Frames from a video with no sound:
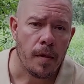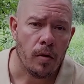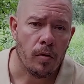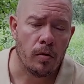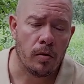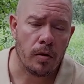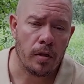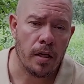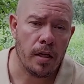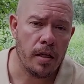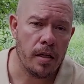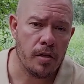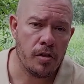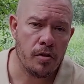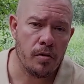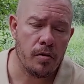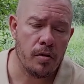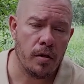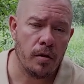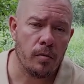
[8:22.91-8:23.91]
already
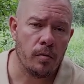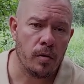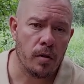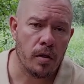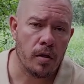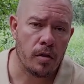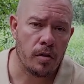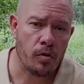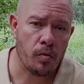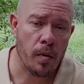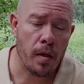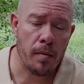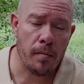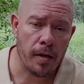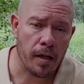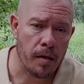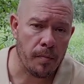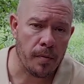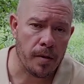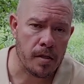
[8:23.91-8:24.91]
shooting with 20
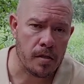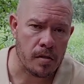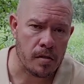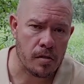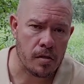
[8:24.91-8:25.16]
megapixels.